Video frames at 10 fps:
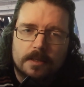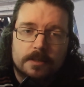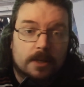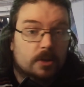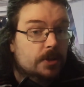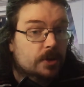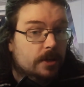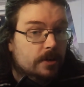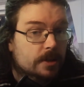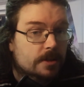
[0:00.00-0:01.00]
psychometric
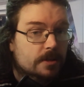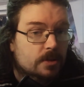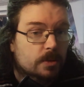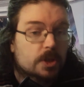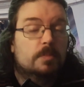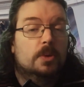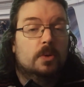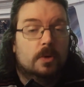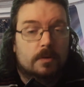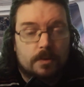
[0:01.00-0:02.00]
areas to
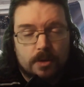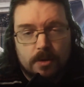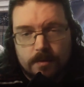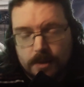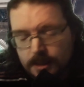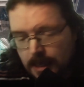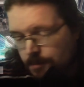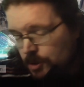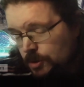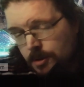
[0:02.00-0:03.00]
explore for recovery, and
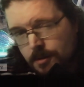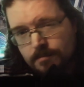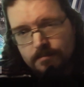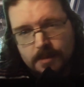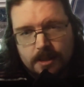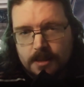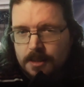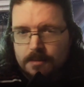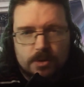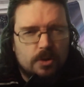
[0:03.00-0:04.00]
I'm just gonna
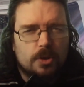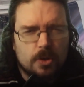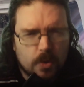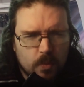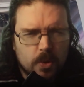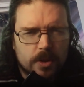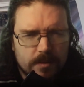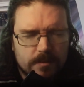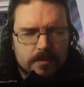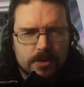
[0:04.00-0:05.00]
look at
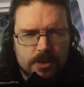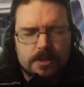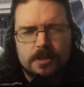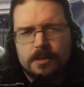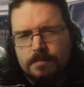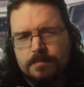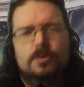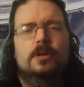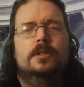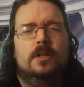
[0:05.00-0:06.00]
one just to
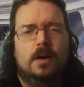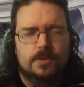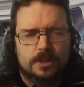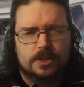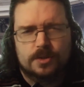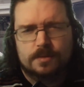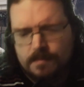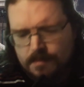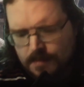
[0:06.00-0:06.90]
broaden the conversation.